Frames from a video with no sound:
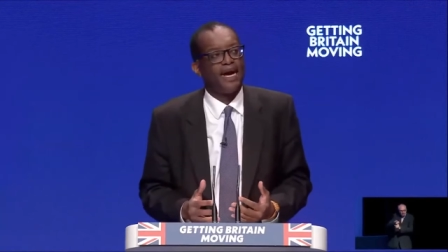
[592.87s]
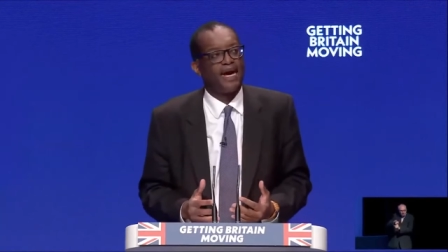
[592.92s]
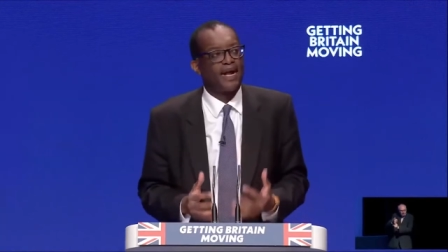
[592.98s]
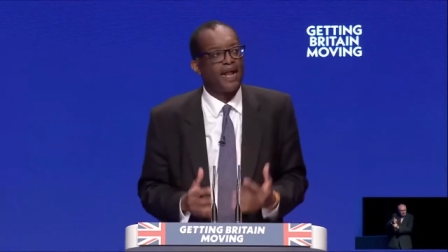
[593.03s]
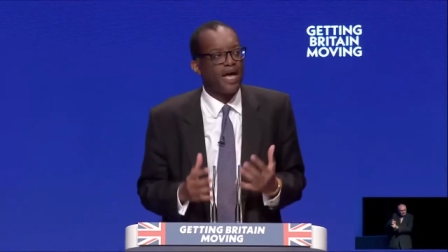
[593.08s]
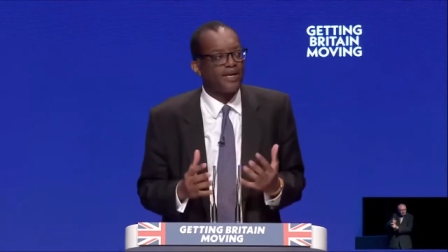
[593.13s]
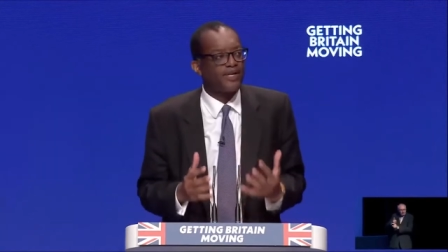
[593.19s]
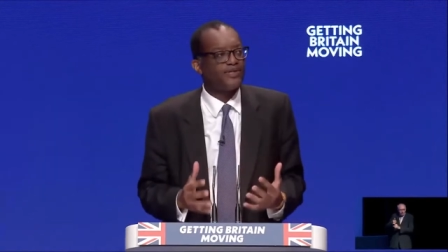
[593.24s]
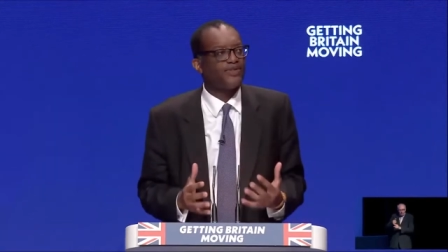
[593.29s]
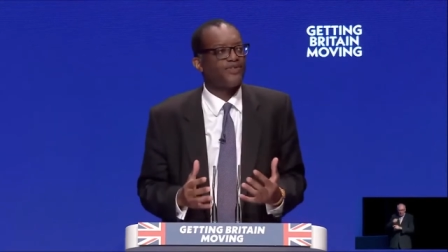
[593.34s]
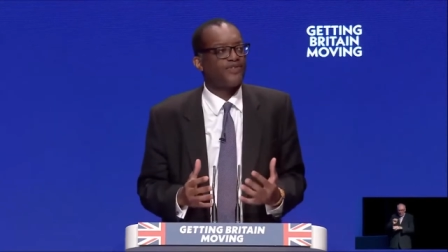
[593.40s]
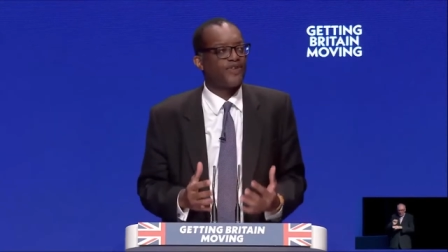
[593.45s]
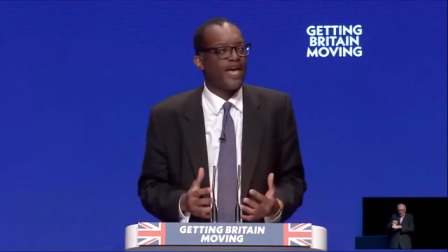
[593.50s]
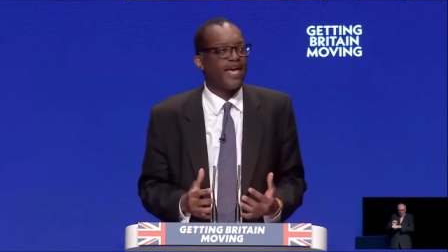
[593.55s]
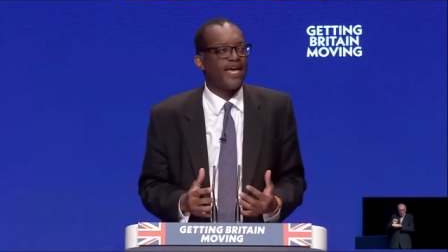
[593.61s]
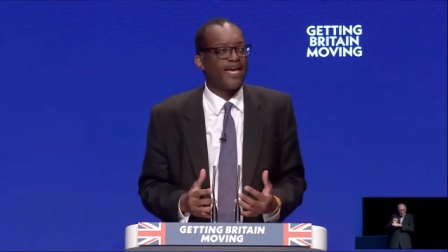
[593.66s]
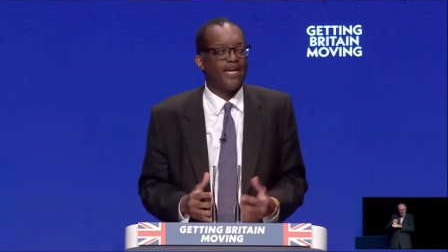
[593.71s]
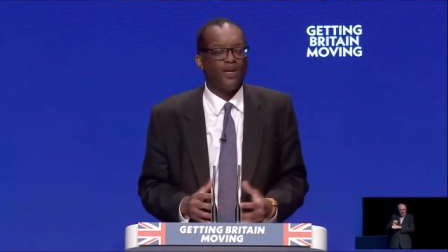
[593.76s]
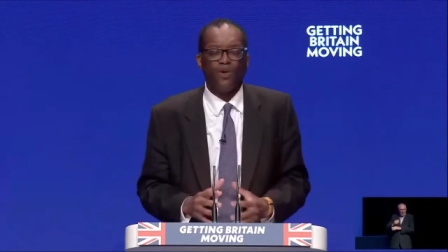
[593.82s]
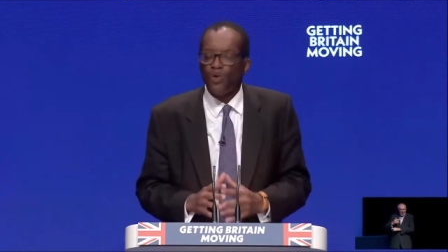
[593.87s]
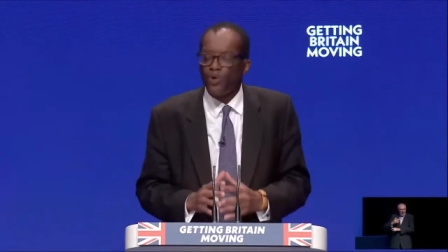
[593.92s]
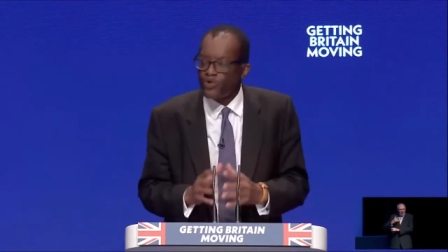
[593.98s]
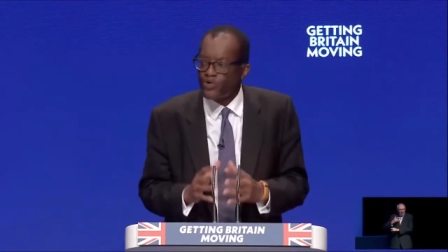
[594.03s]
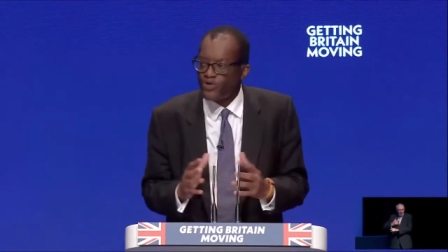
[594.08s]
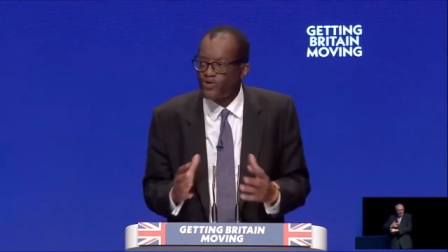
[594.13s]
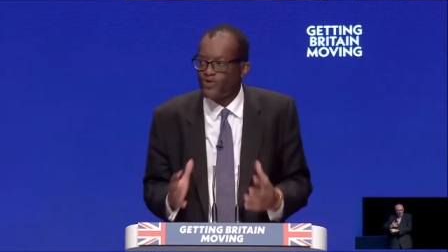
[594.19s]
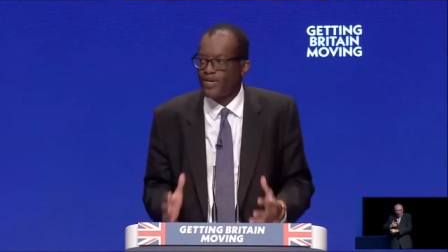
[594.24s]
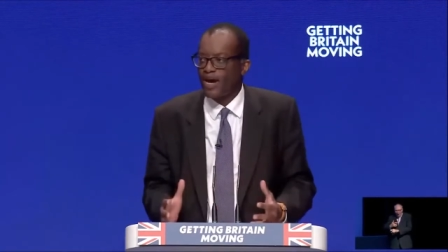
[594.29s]
And I can say in all
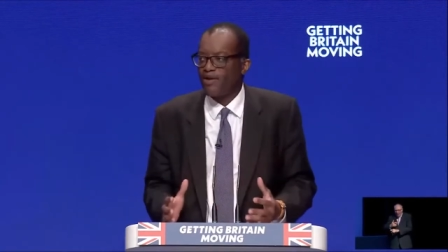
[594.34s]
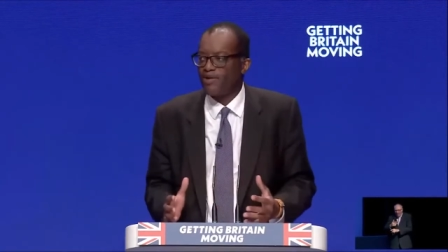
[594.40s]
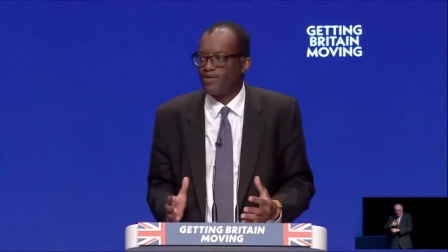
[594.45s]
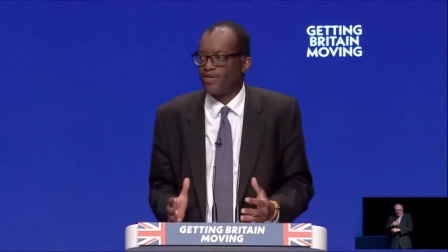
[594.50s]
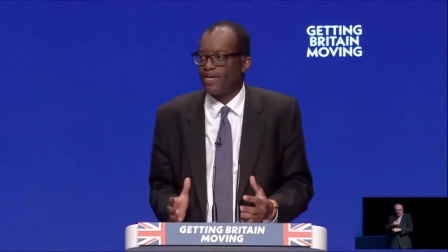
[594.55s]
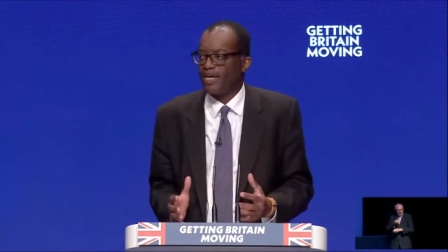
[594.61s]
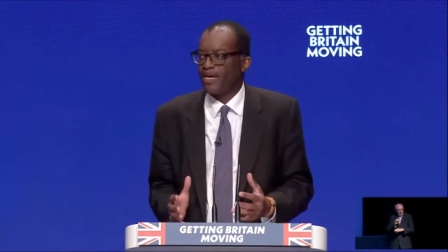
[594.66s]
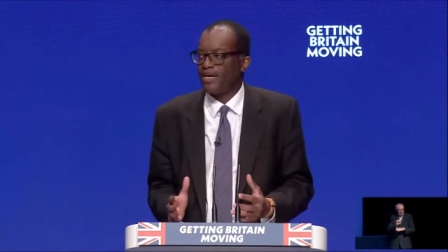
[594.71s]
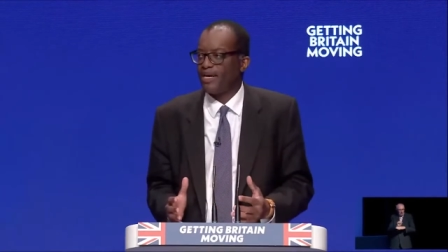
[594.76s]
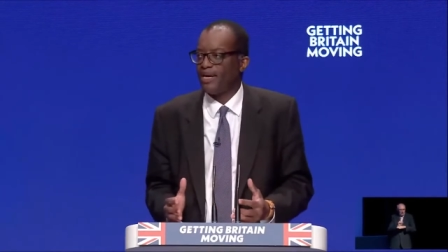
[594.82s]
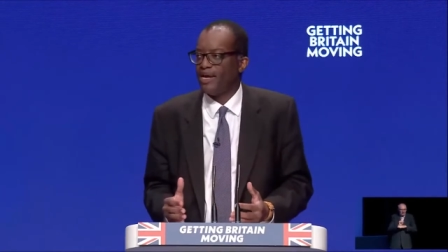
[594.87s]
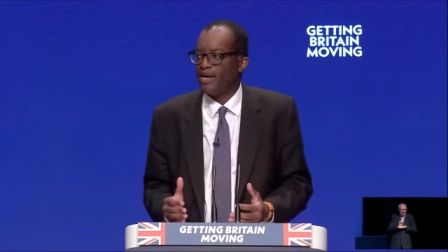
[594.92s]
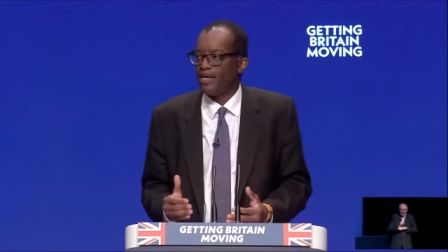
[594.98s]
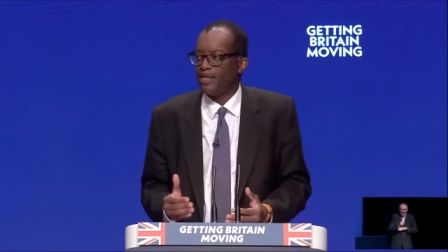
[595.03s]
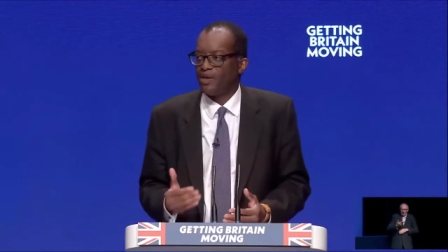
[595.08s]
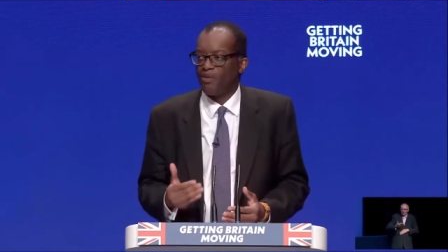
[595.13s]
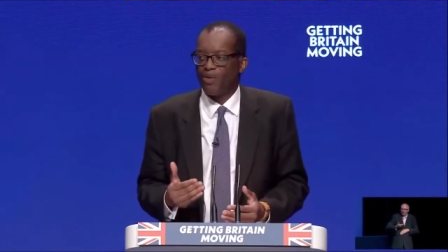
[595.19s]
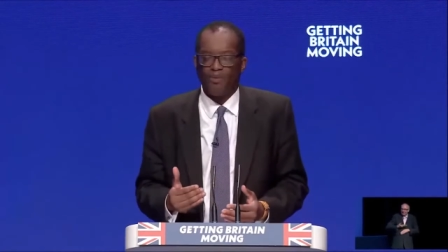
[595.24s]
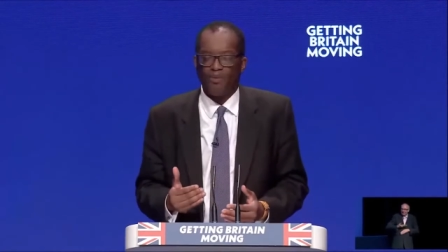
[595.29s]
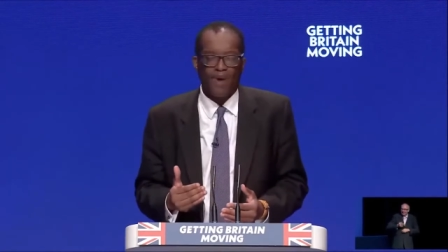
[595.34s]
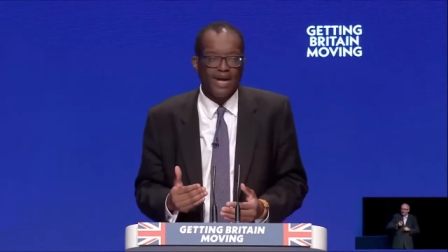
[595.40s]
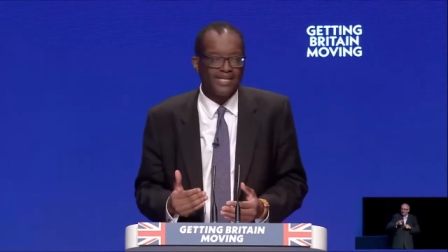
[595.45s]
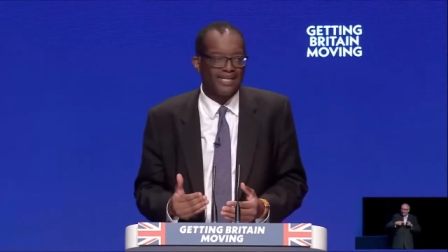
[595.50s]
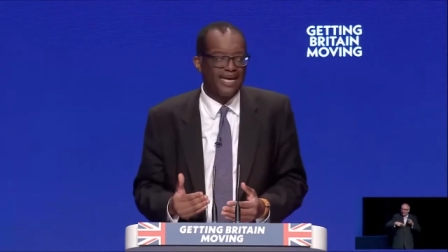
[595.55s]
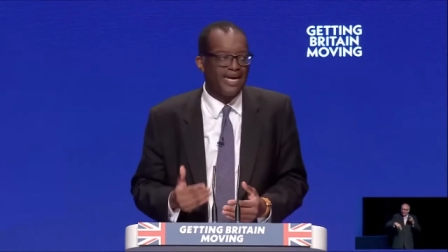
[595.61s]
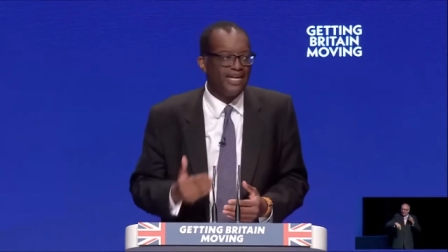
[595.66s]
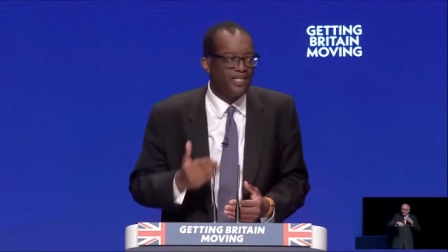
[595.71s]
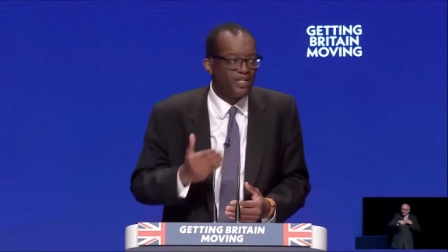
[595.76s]
sincerity that we
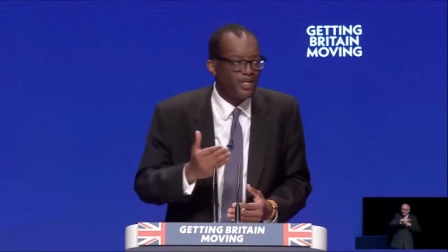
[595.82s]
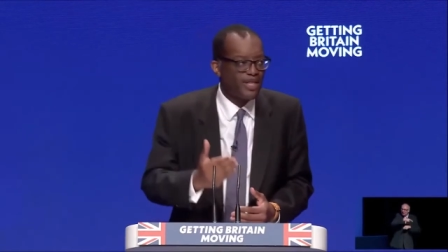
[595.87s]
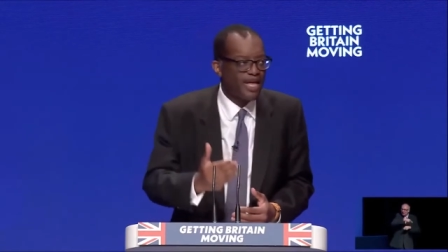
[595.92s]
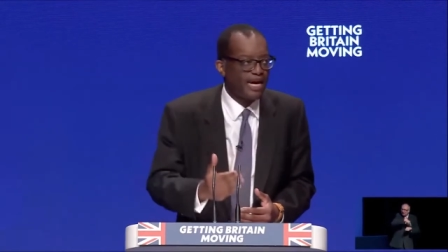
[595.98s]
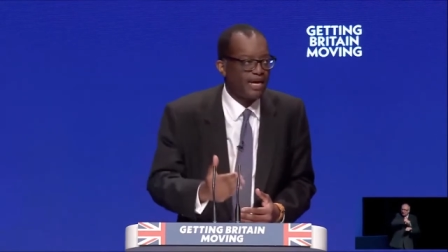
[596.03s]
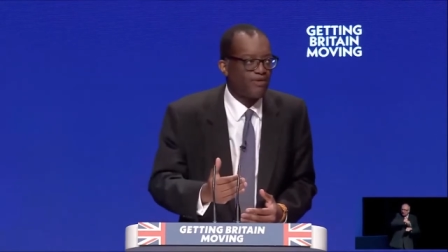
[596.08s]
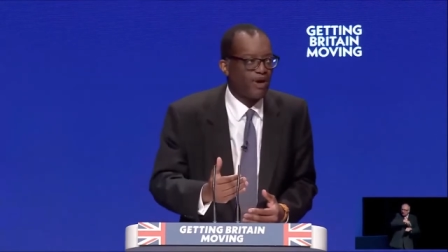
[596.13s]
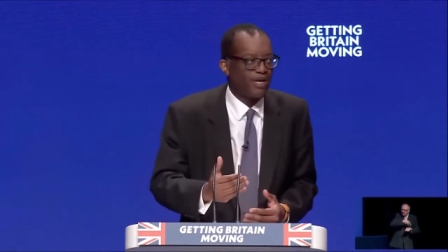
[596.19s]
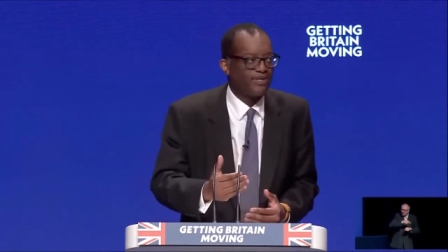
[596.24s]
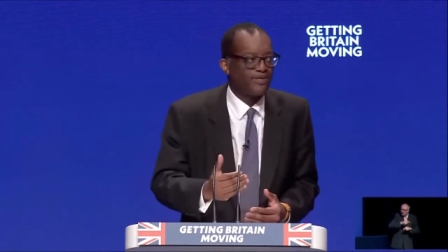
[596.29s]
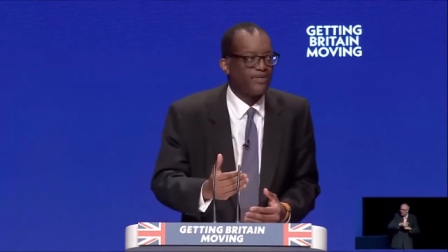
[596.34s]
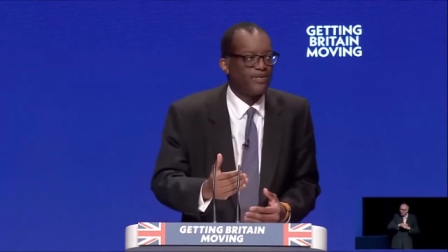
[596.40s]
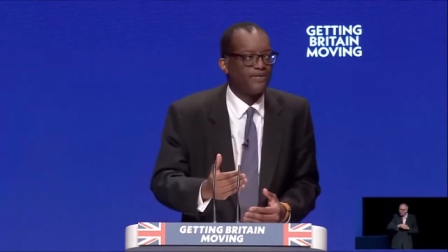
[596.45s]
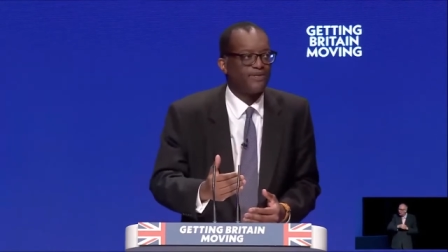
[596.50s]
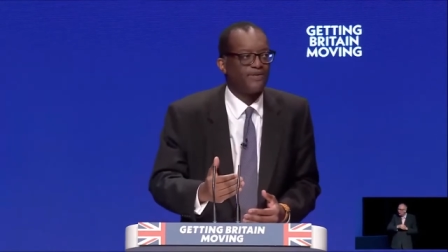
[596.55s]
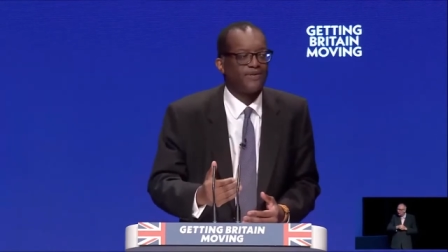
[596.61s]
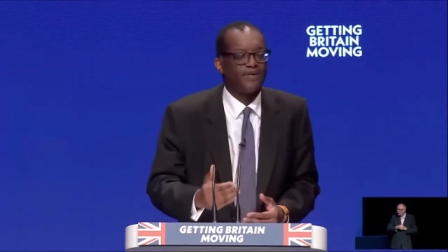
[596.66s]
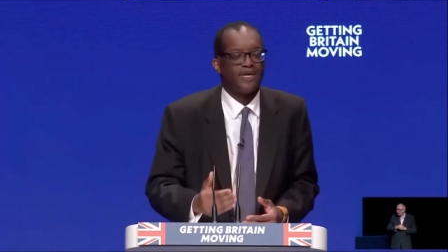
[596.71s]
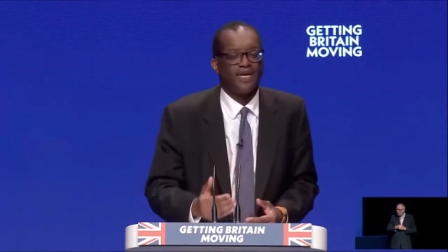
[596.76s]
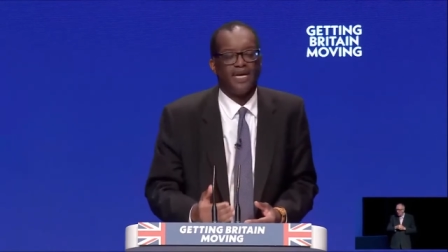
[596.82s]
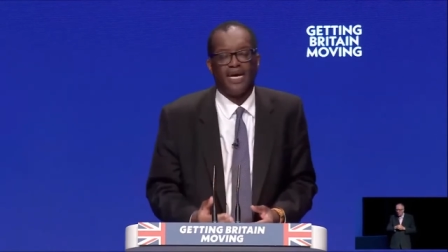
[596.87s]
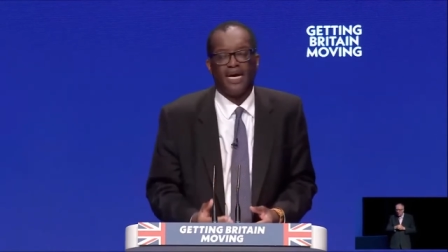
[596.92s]
went into that crisis